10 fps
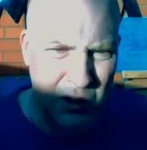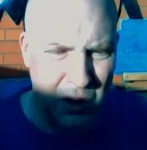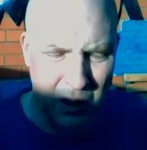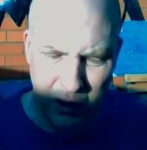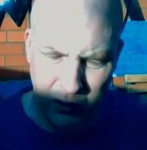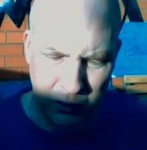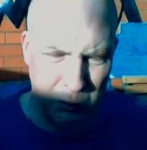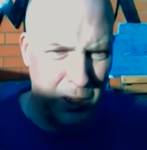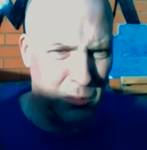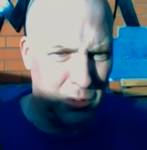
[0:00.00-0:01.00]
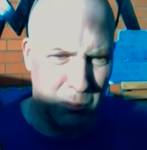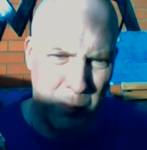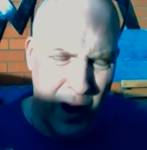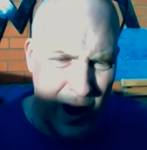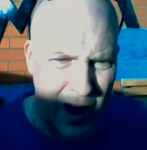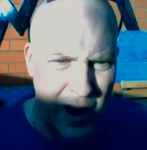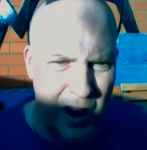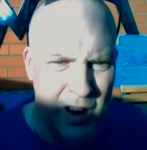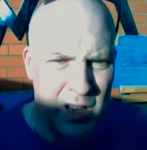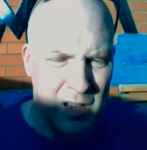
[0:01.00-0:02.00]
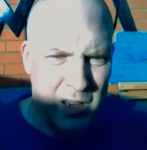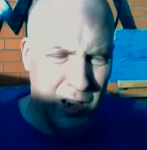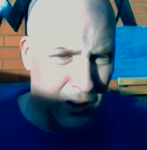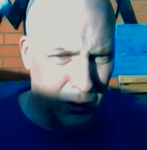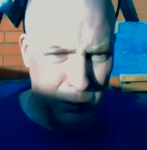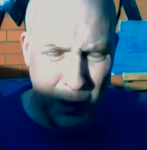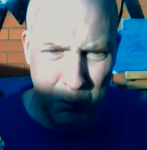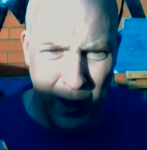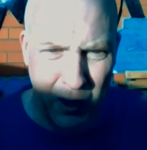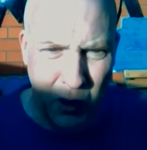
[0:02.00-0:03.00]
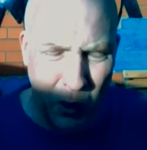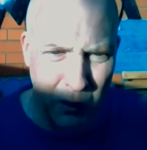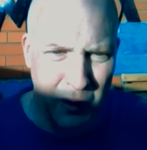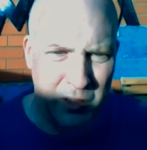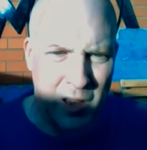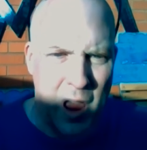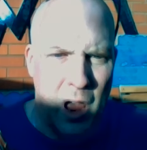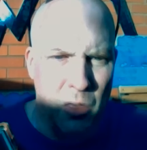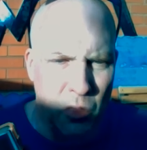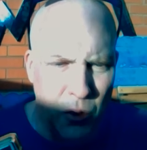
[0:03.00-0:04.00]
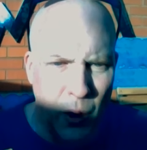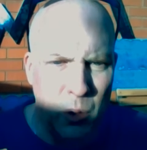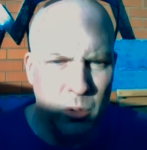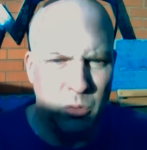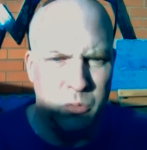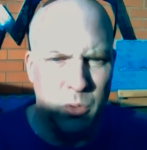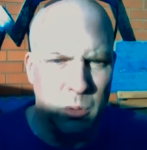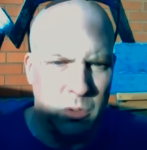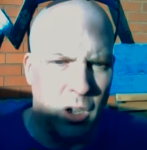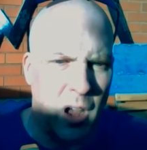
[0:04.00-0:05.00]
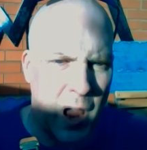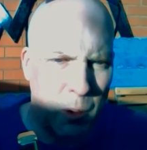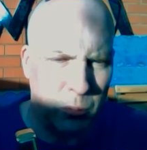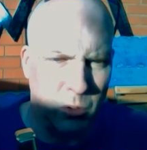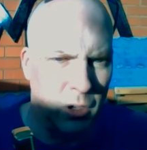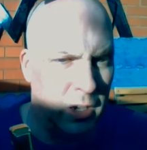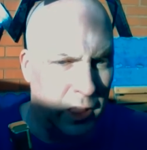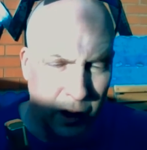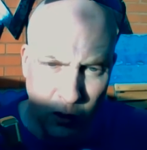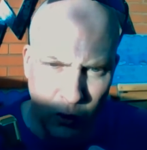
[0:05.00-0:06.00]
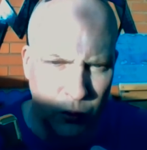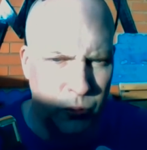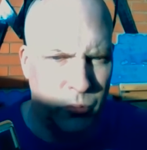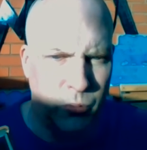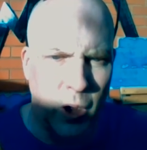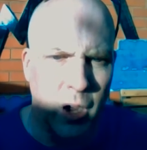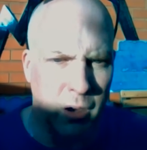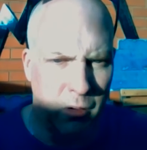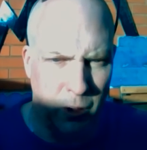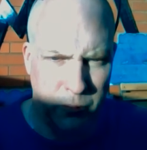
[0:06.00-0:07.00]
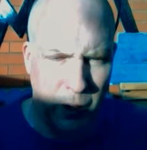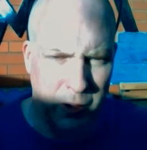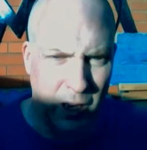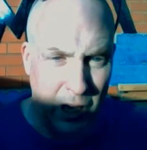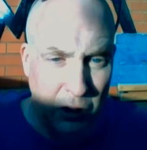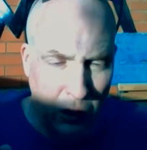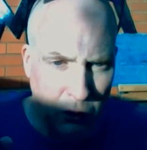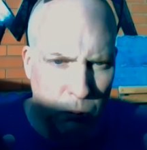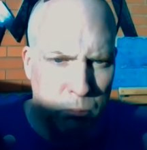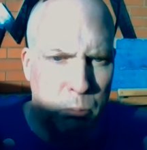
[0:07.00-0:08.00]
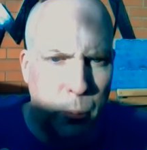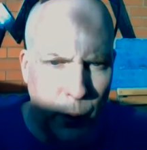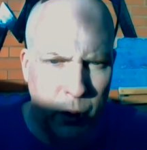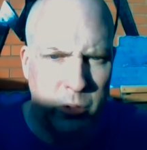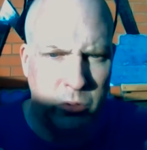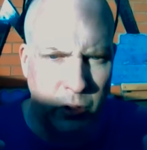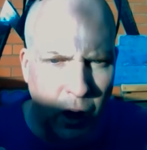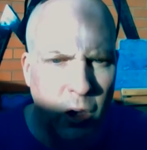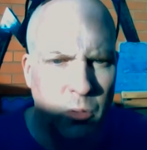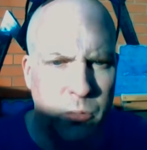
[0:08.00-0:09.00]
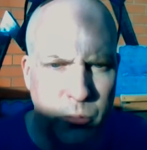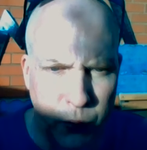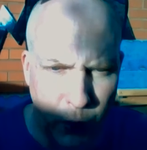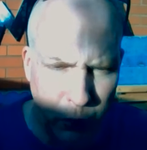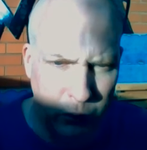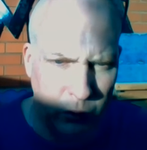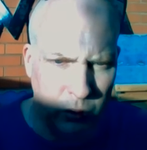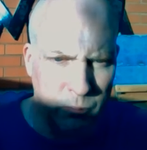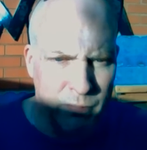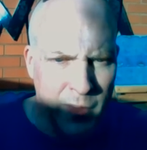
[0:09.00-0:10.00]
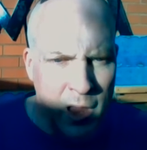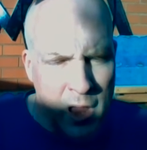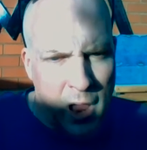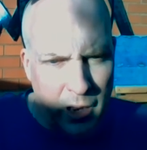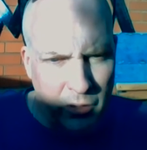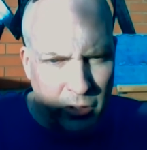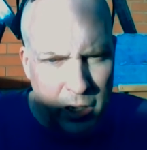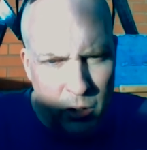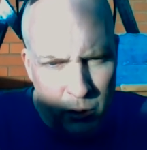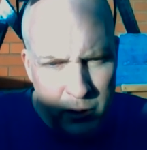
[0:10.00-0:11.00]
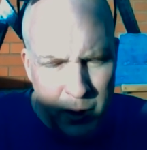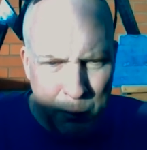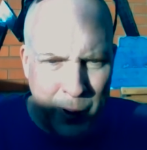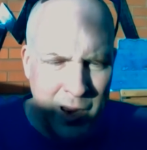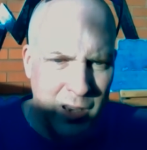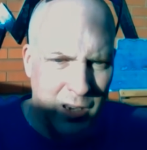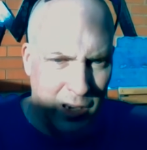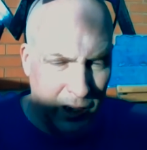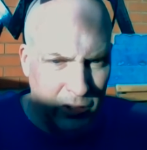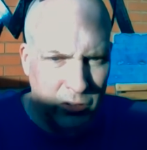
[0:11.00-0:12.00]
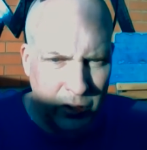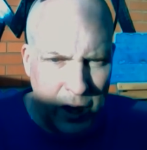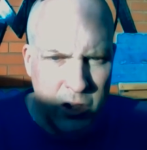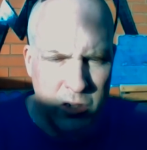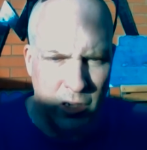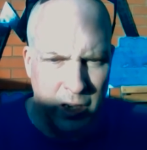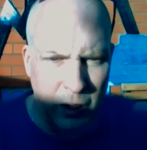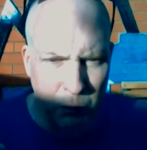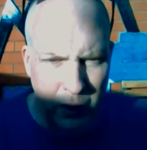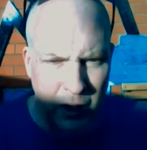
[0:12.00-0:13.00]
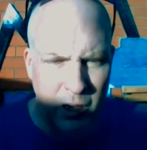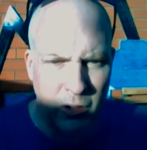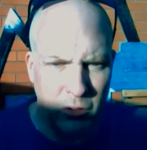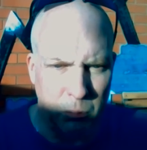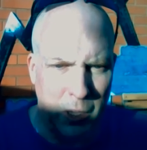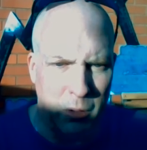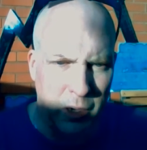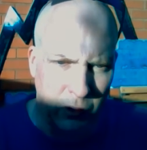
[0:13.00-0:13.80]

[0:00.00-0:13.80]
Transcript: you're going to smell sort of pear, you're going to smell black currant, and those fruits are absolutely, they just fire off. Okay, it is a burst of fruits. And I say underpinning it essentially is what you're going to smell is